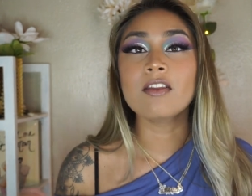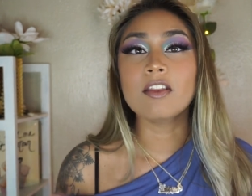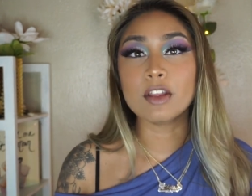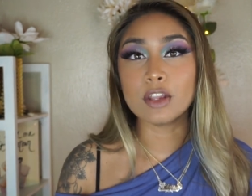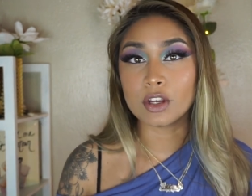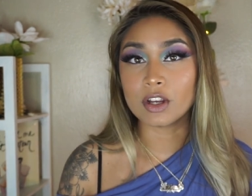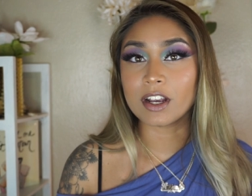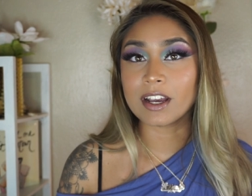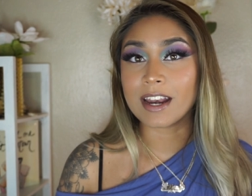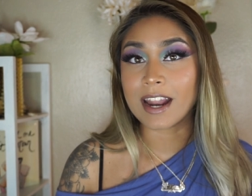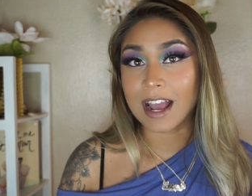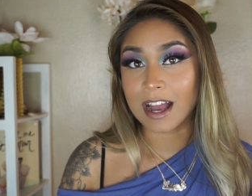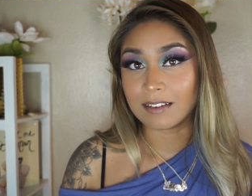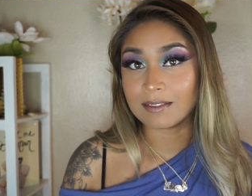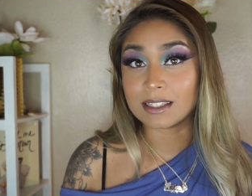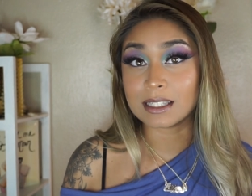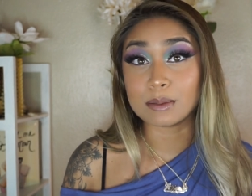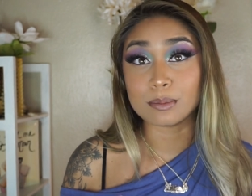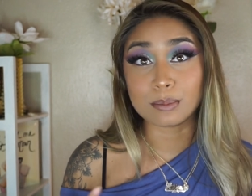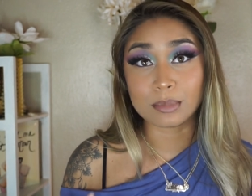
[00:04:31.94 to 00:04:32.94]
then you're going to
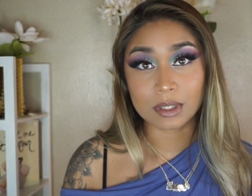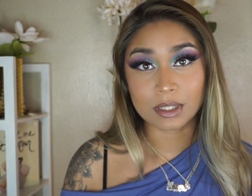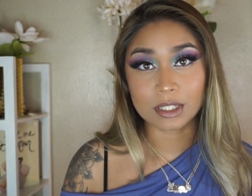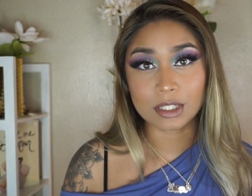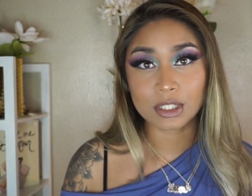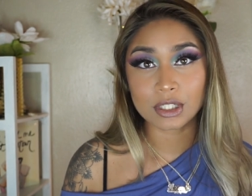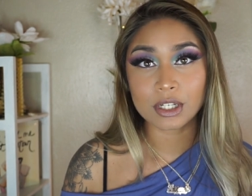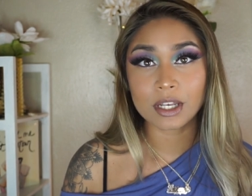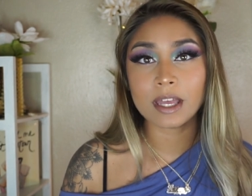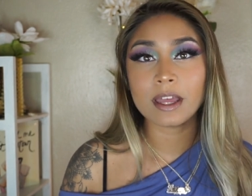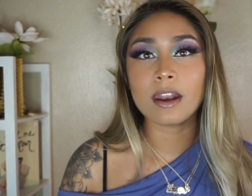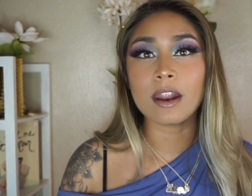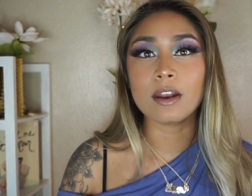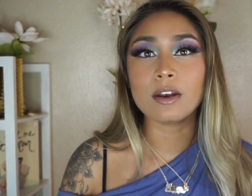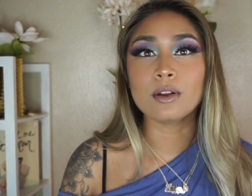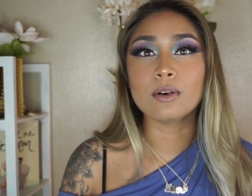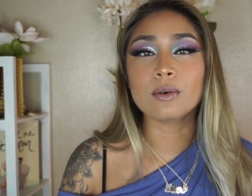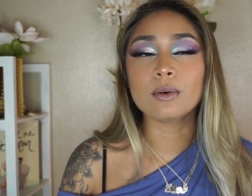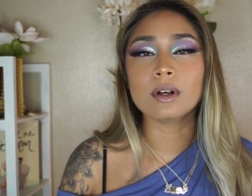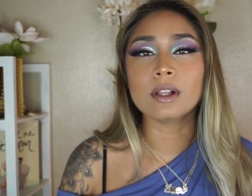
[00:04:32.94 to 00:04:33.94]
have to bleach it. I
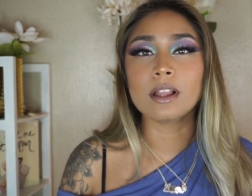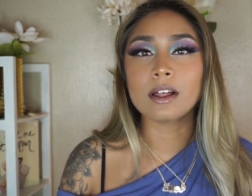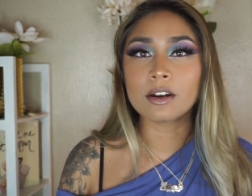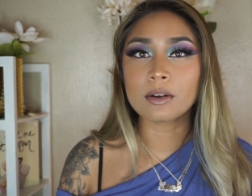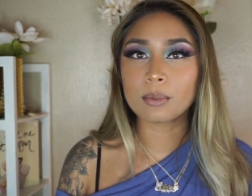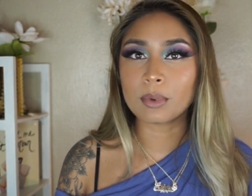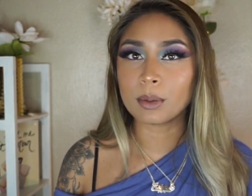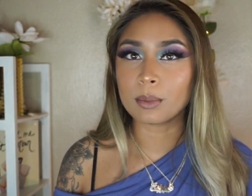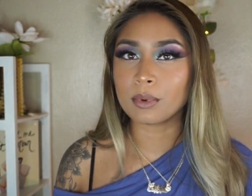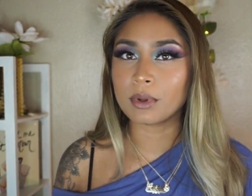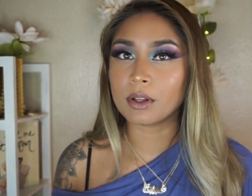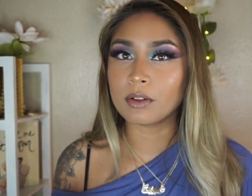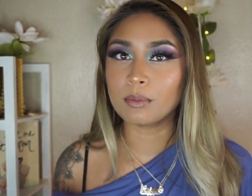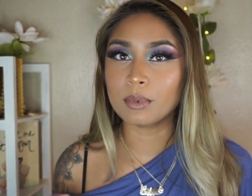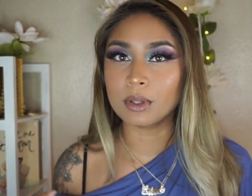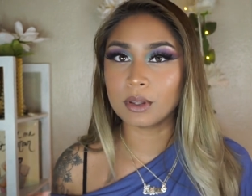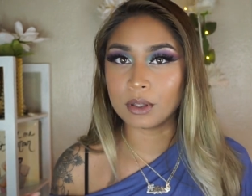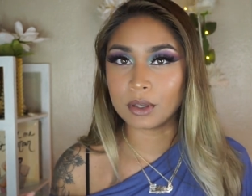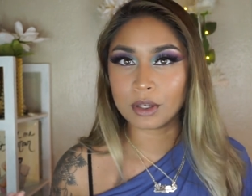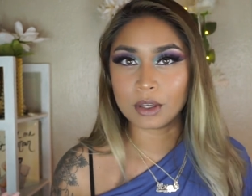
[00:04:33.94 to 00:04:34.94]
know a lot of people have
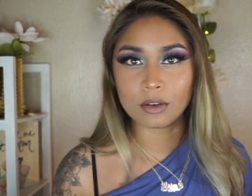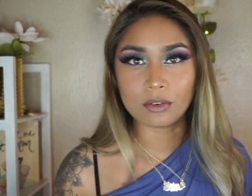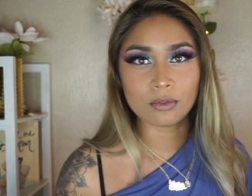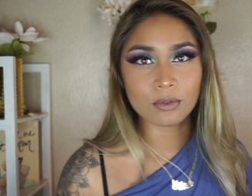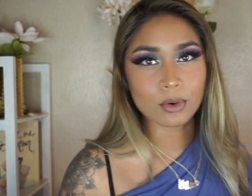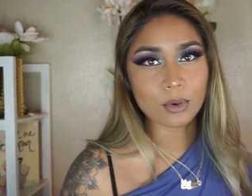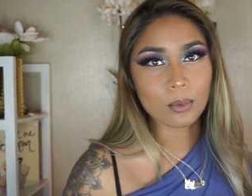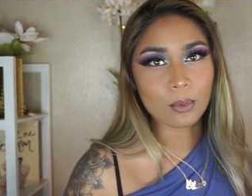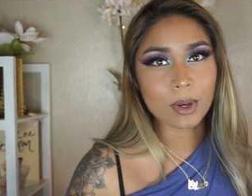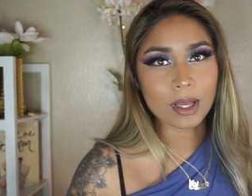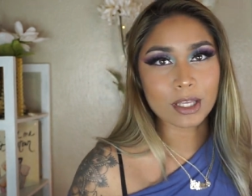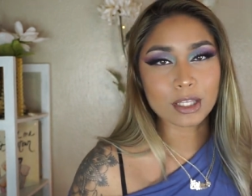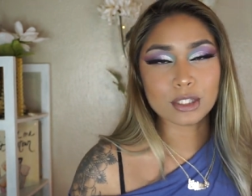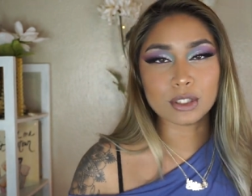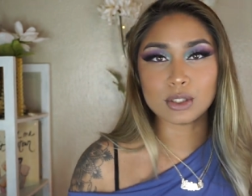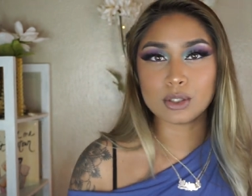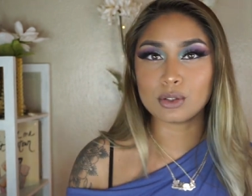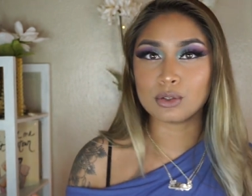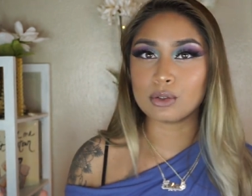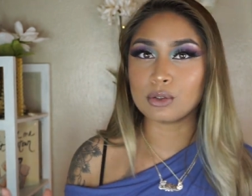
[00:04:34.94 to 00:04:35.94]
been looking for
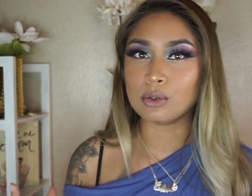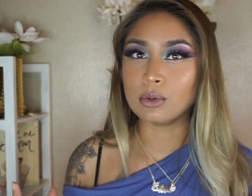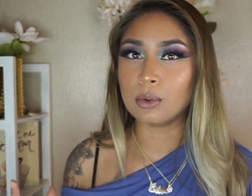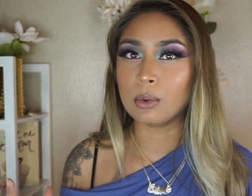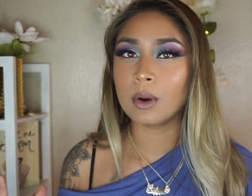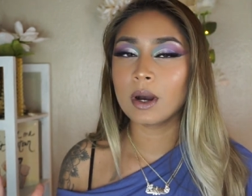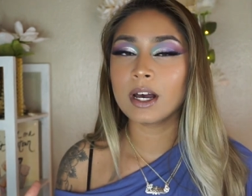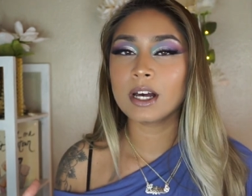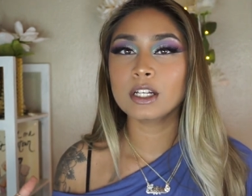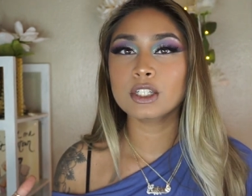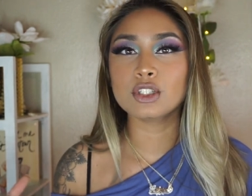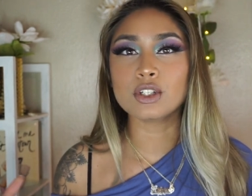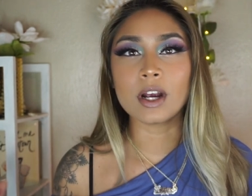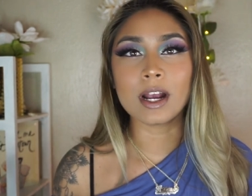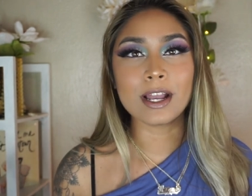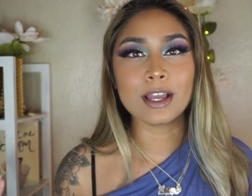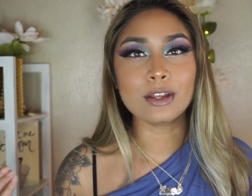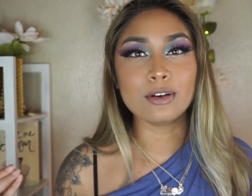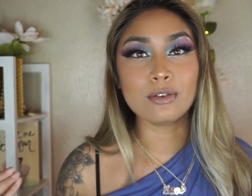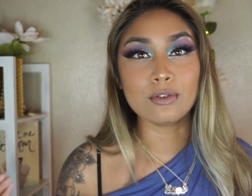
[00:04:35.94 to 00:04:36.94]
ways to to
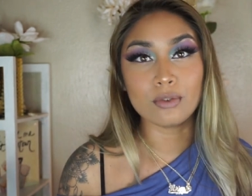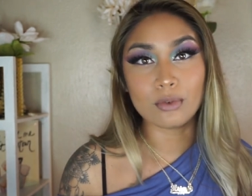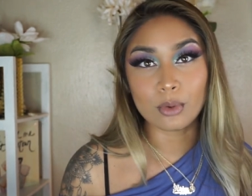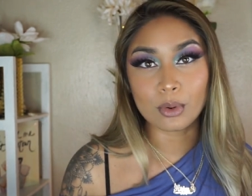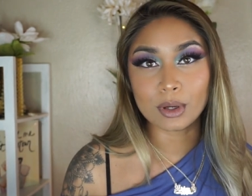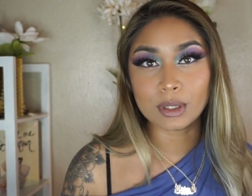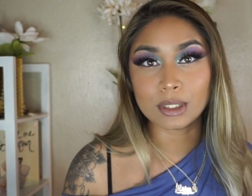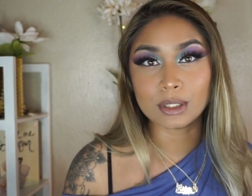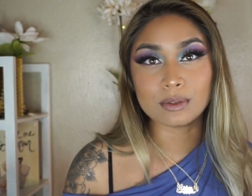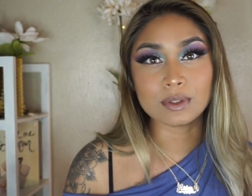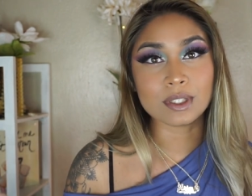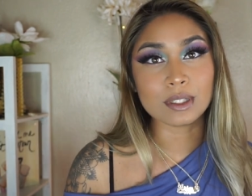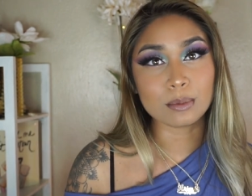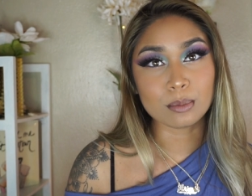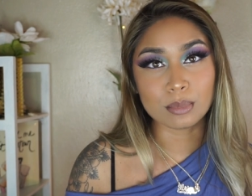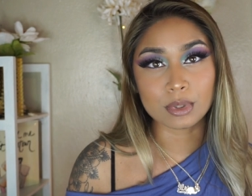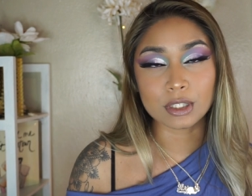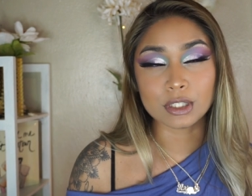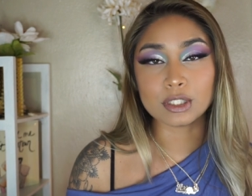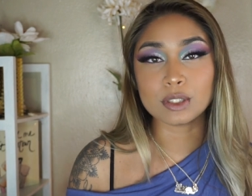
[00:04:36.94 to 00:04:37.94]
try and avoid
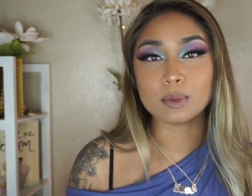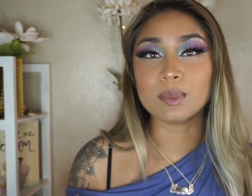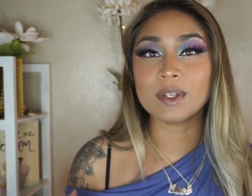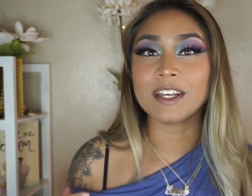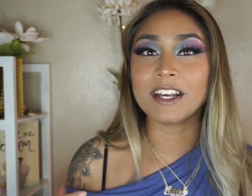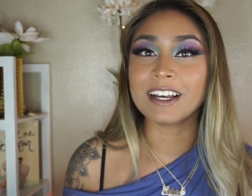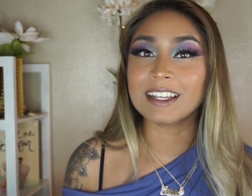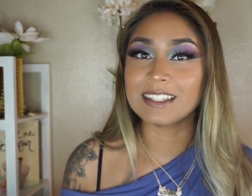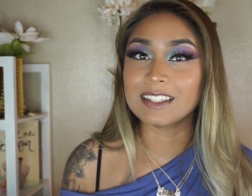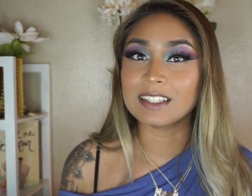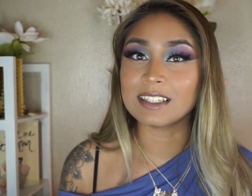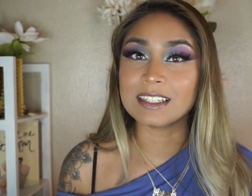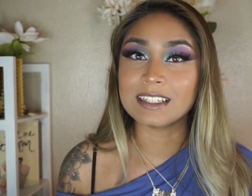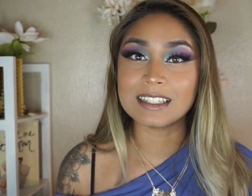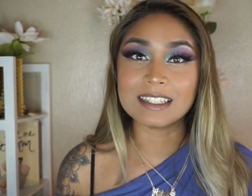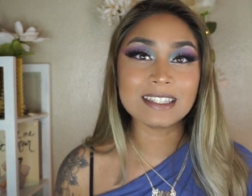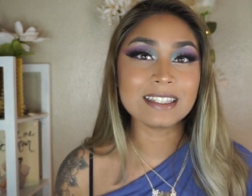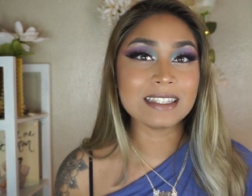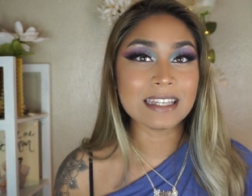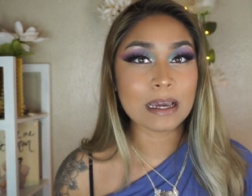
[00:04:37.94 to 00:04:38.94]
using bleach because it
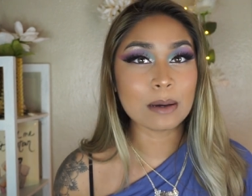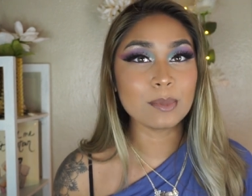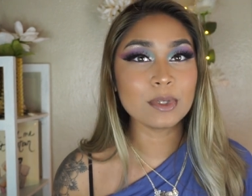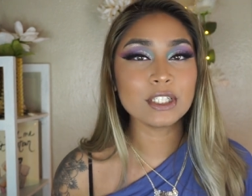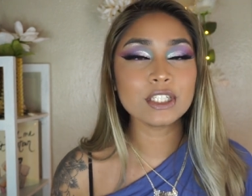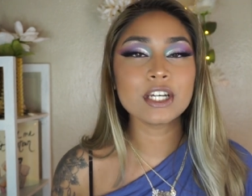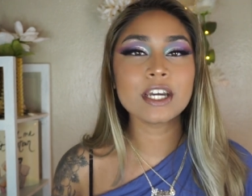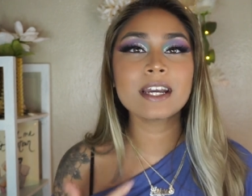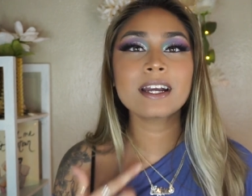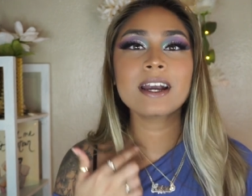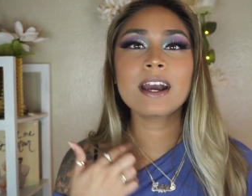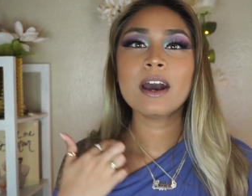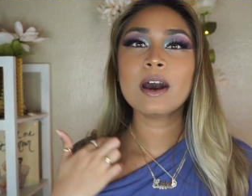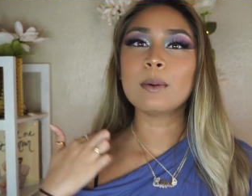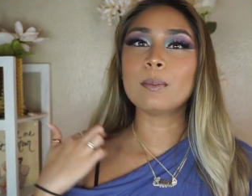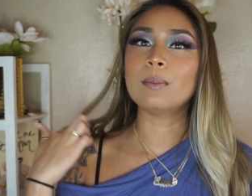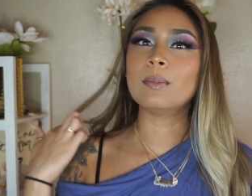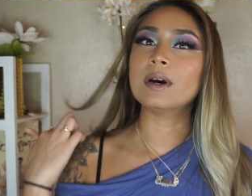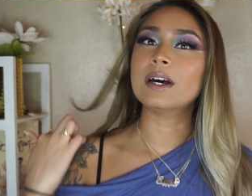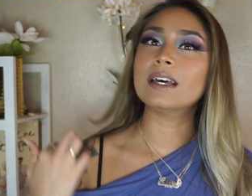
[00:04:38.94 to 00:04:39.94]
is damaging,
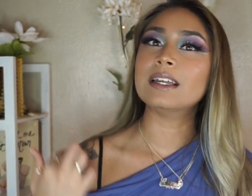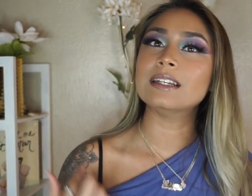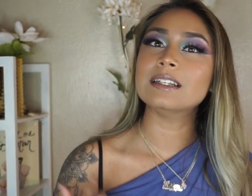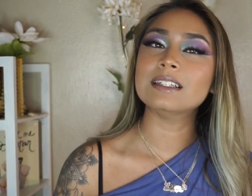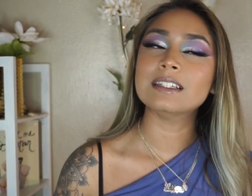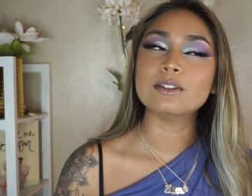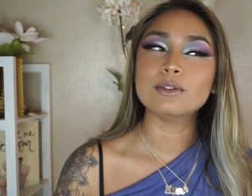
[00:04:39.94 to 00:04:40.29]
but